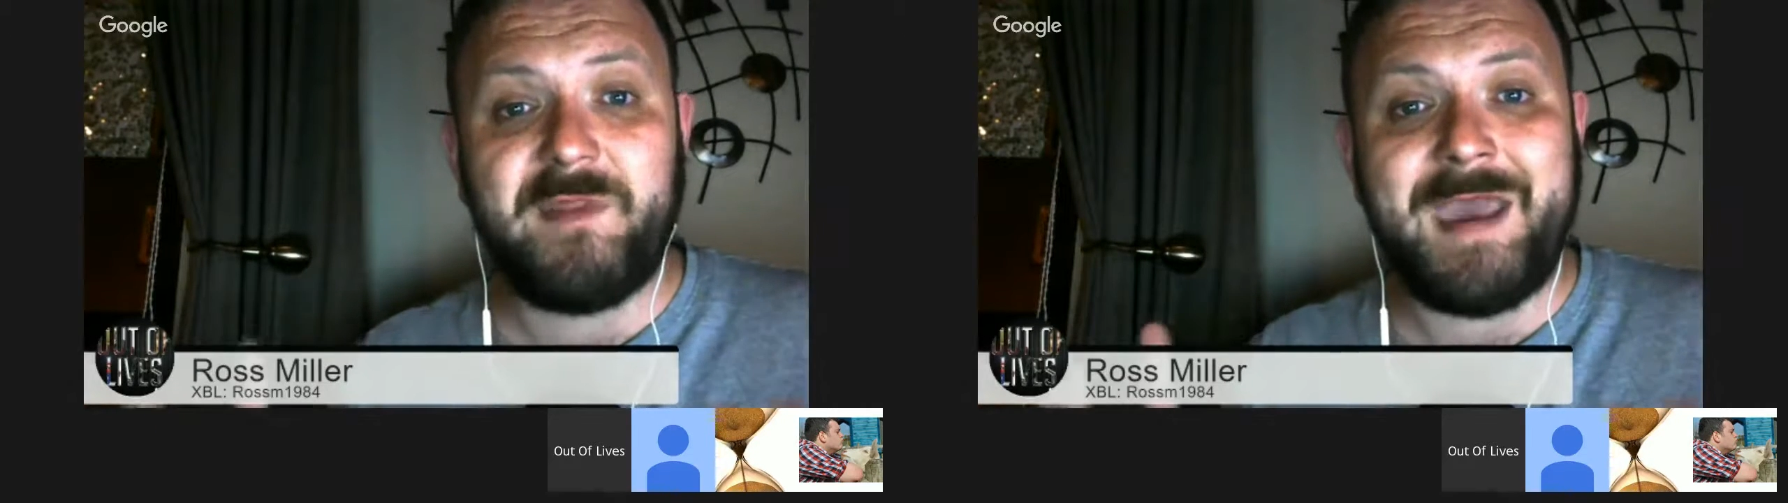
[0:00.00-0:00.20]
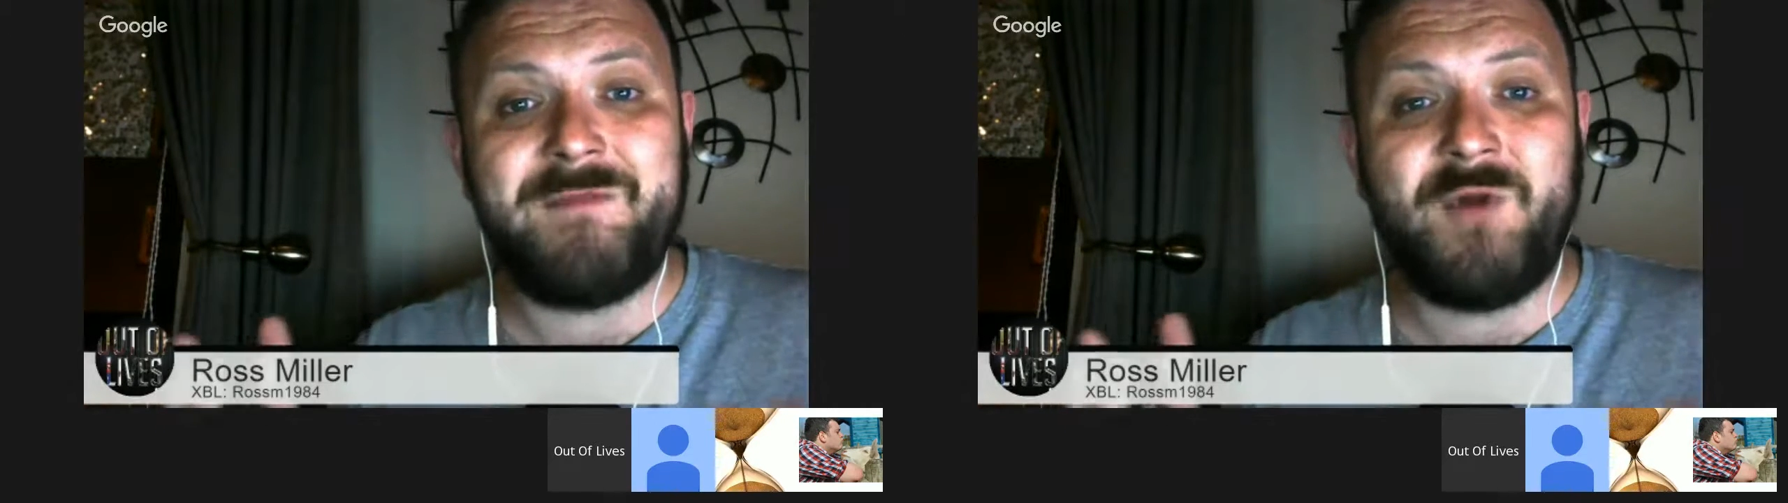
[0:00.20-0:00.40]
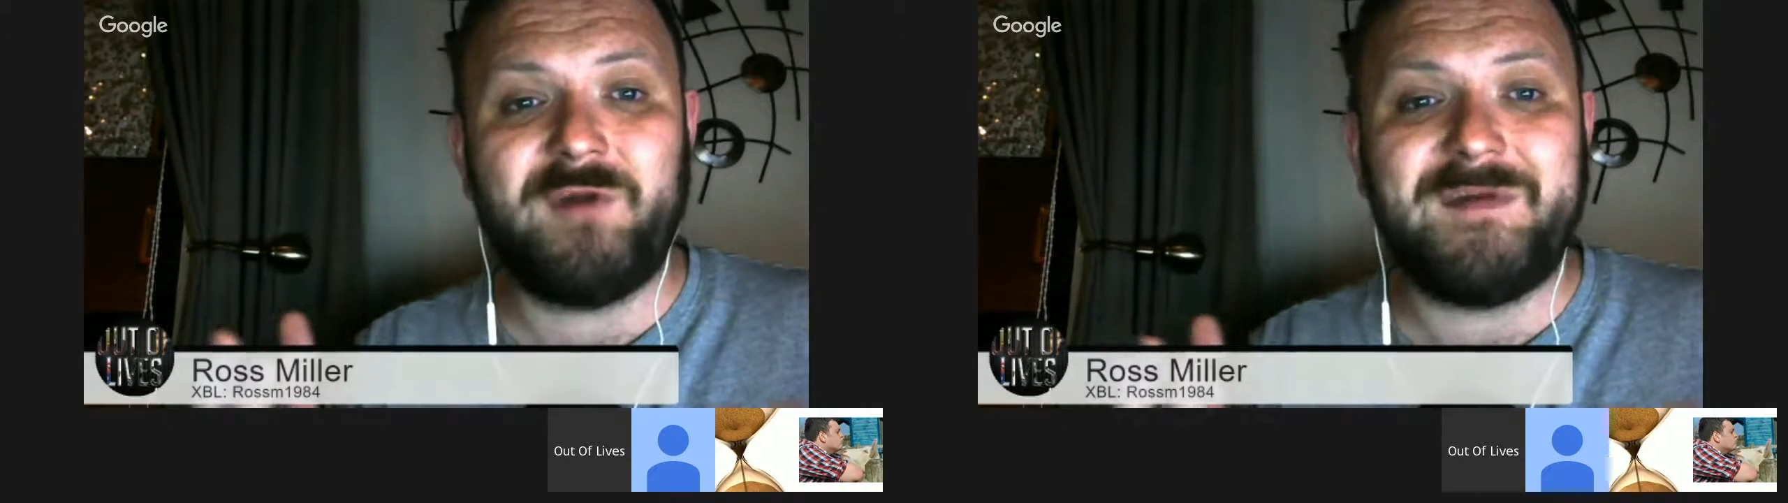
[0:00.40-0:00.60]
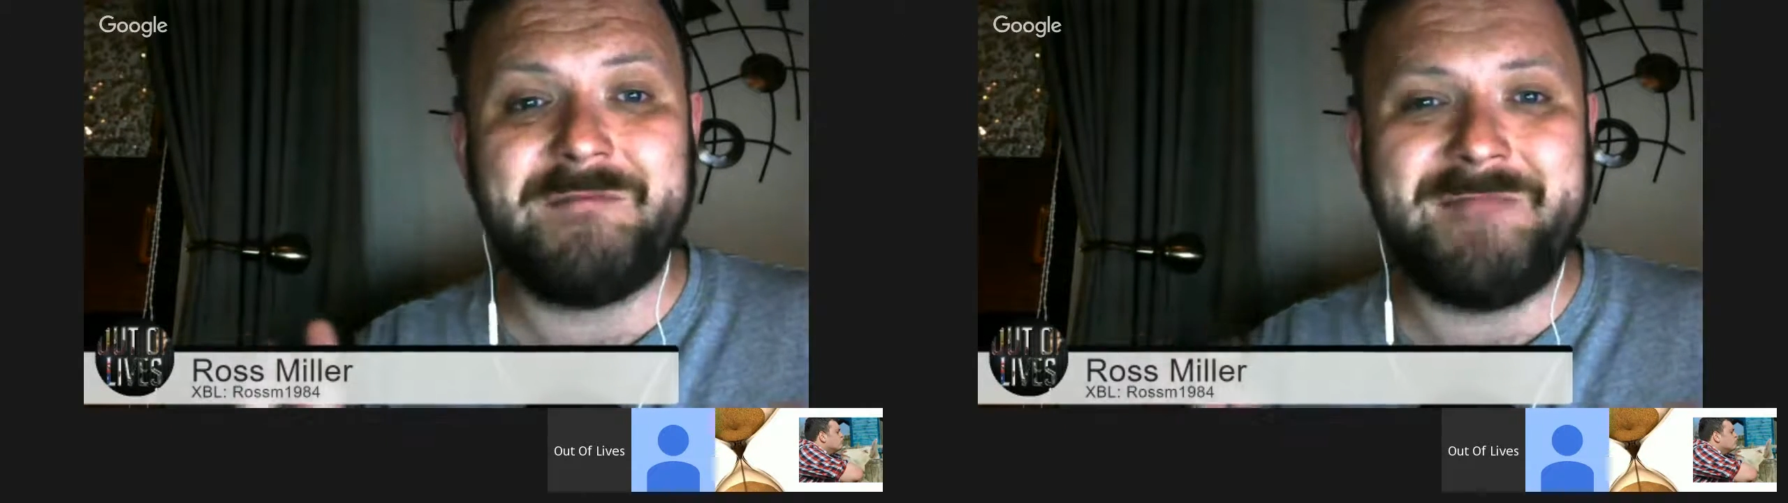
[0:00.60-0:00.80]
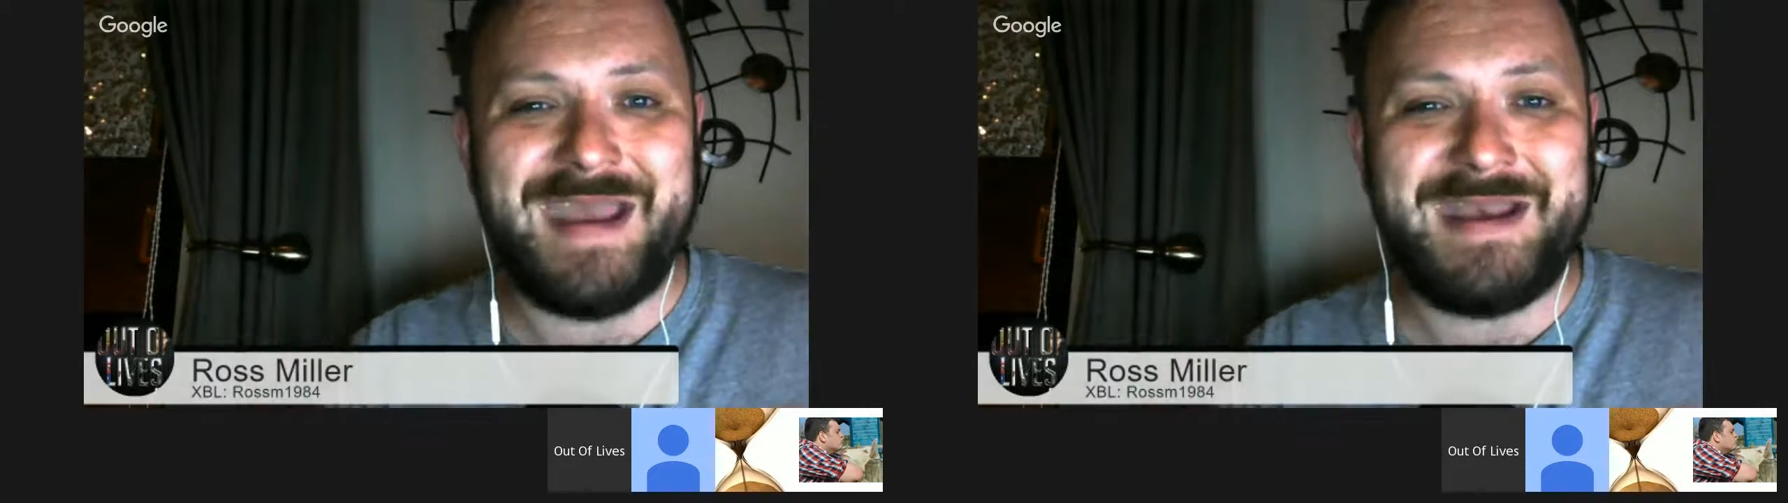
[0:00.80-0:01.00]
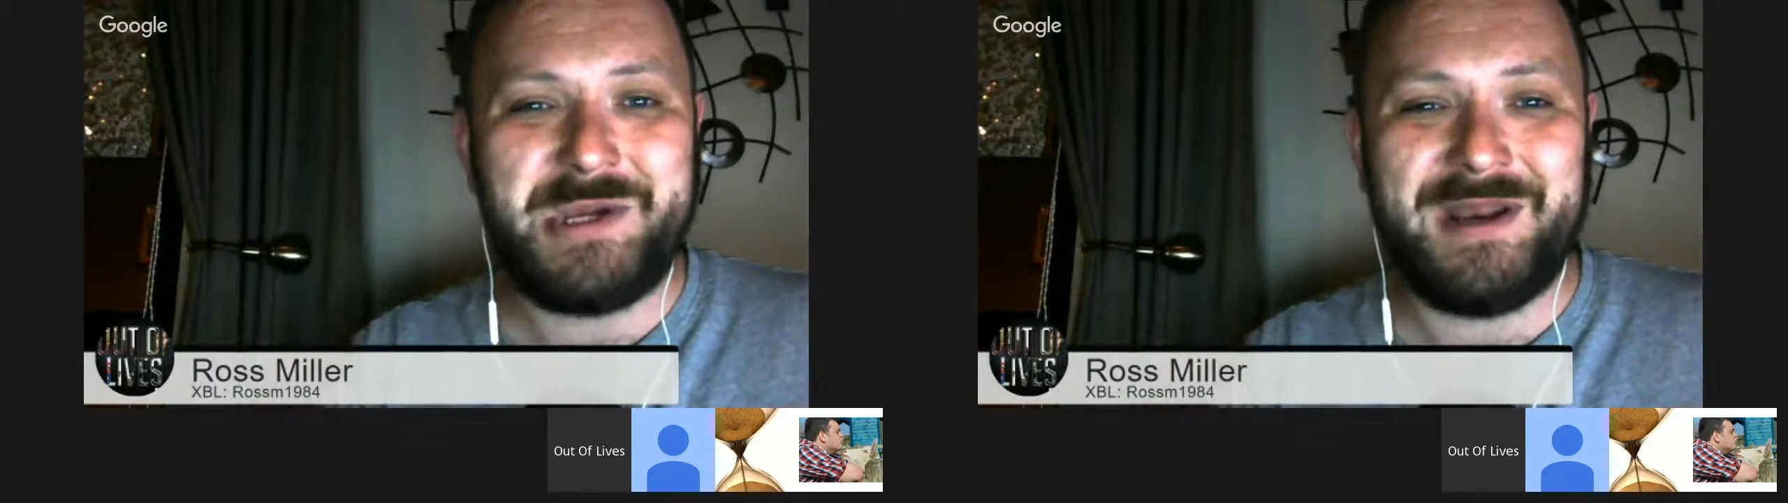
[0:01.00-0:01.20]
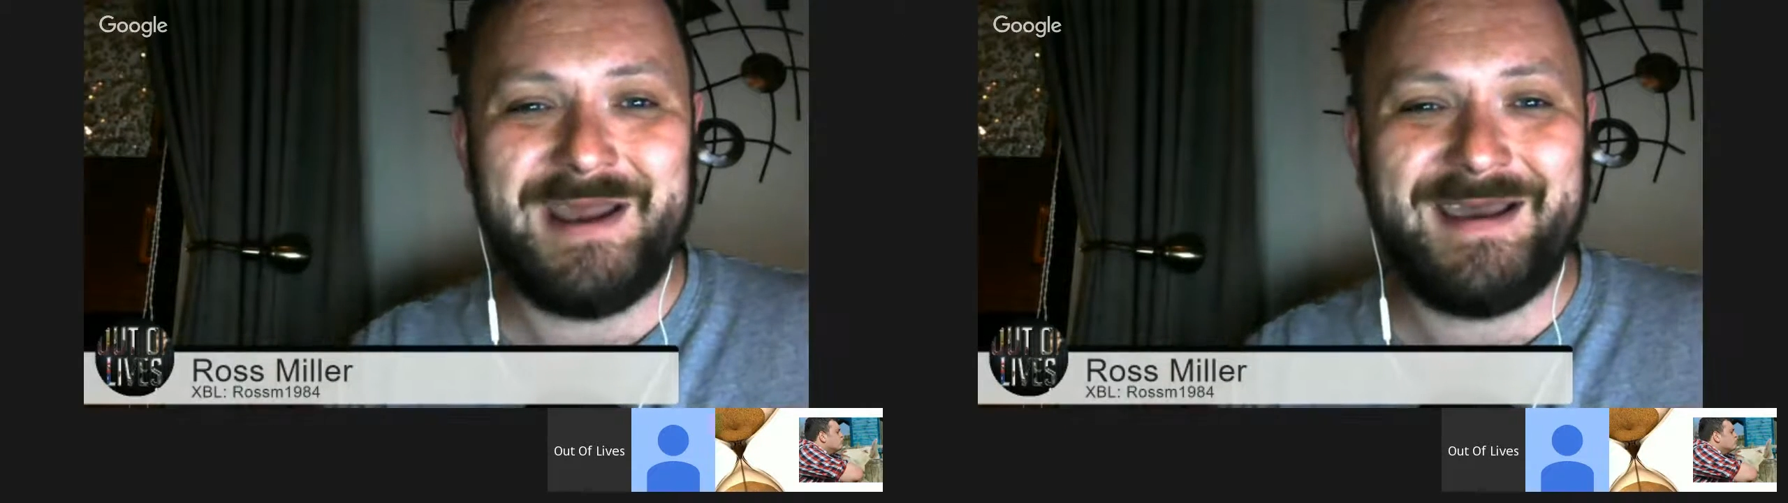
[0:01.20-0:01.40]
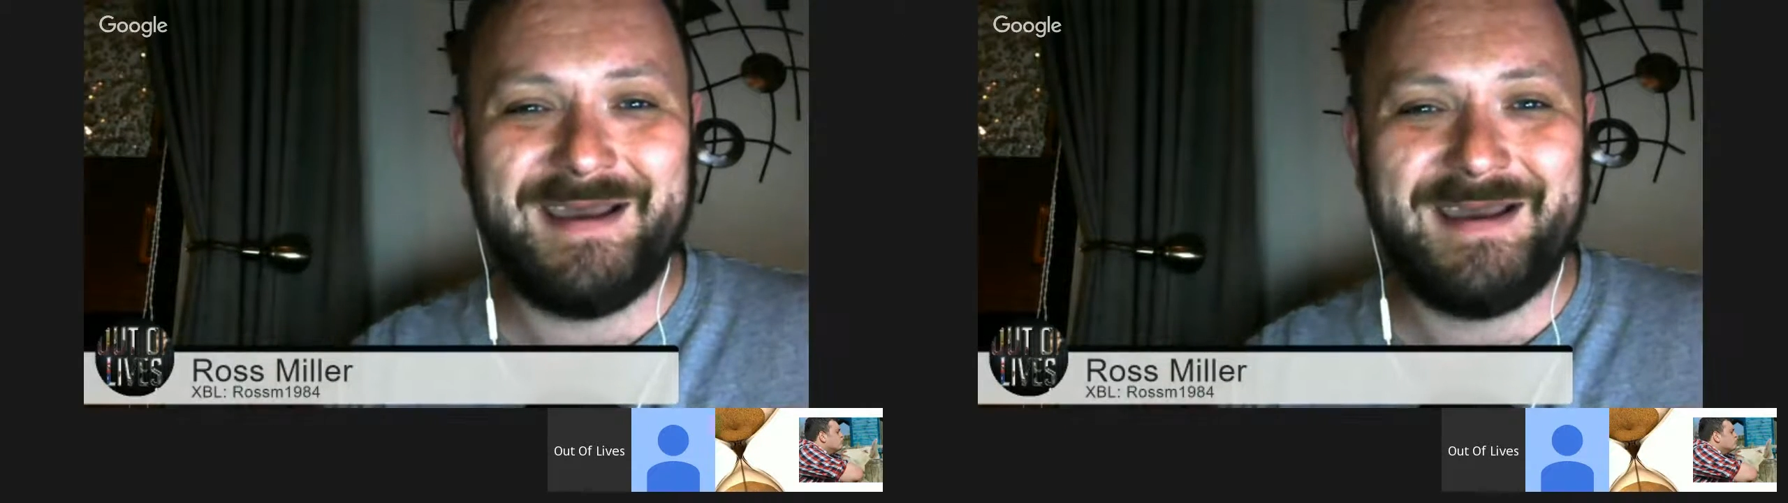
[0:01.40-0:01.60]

them not to mention it